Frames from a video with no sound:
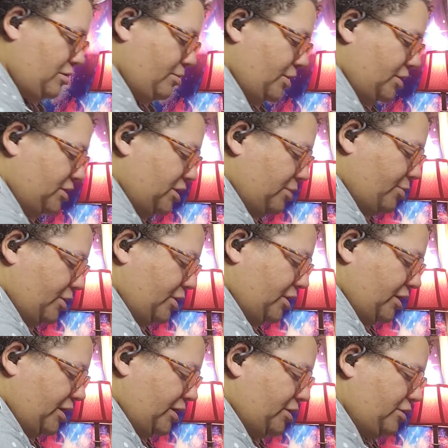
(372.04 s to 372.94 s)

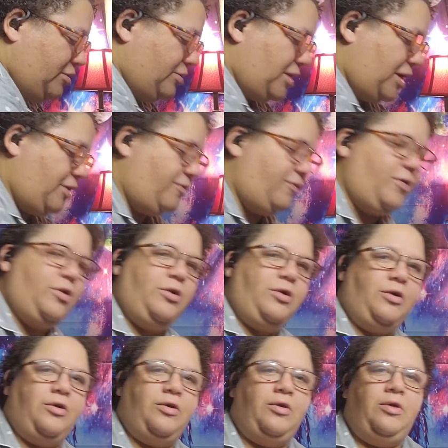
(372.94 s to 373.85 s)
Typically I do that
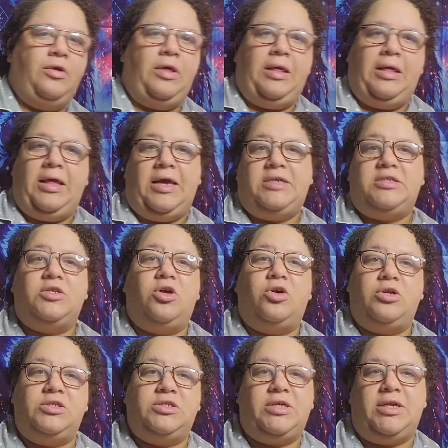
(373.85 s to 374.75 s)
for as
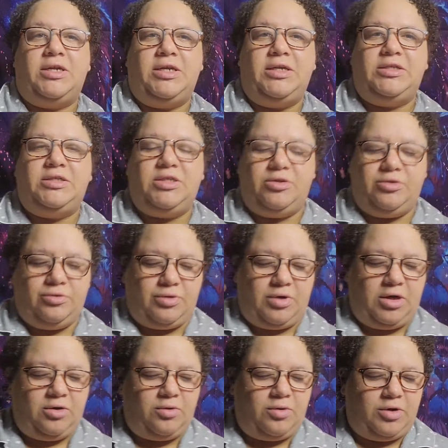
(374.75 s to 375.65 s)
long as I need to
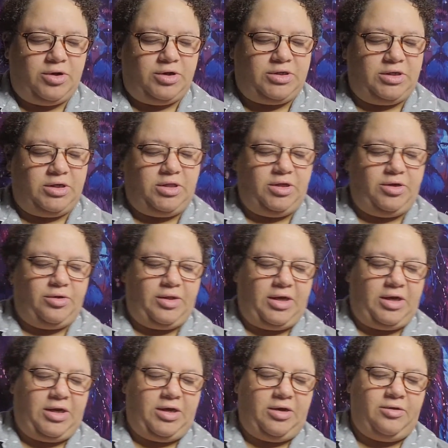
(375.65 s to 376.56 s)
in order to clear
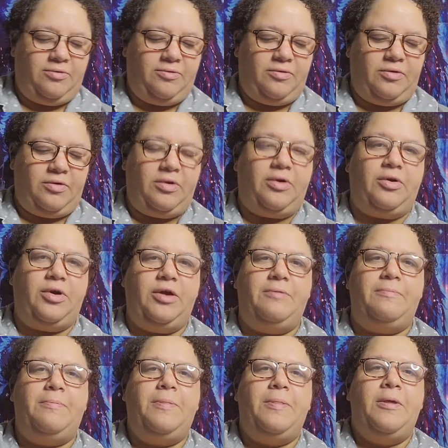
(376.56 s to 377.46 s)
that out, all
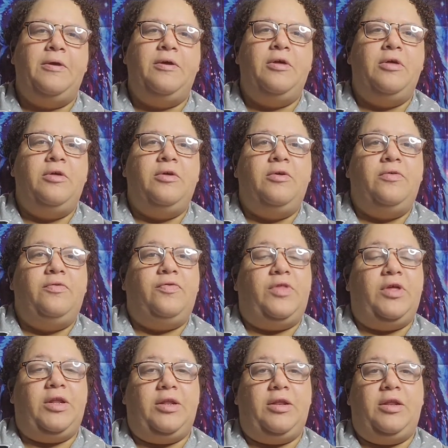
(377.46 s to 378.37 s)
right?
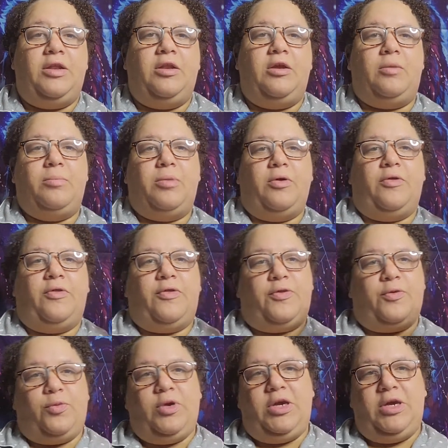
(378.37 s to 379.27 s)
The number
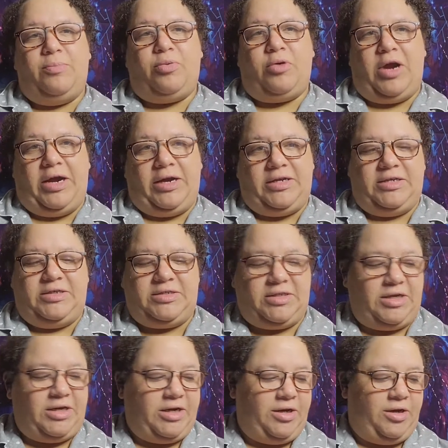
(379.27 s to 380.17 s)
3 practice
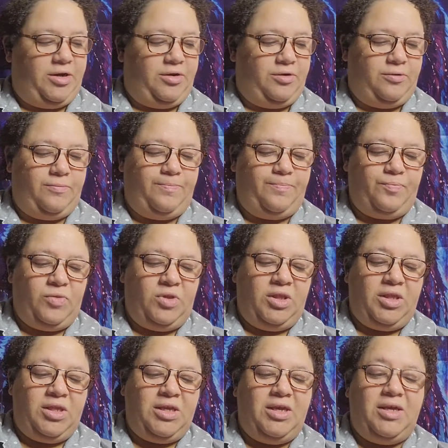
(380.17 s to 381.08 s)
that I do
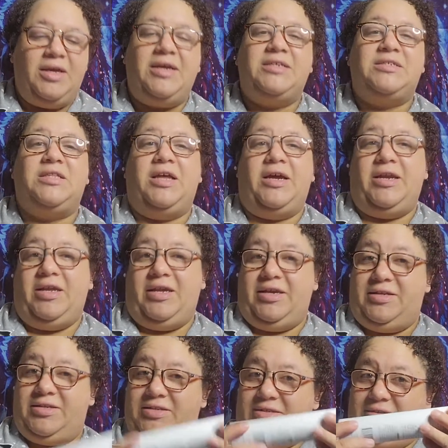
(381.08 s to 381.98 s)
is lighting
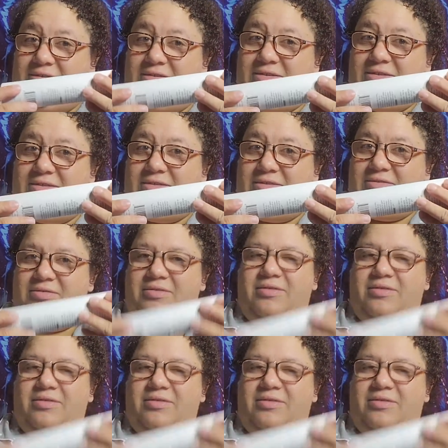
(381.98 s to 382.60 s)
incense.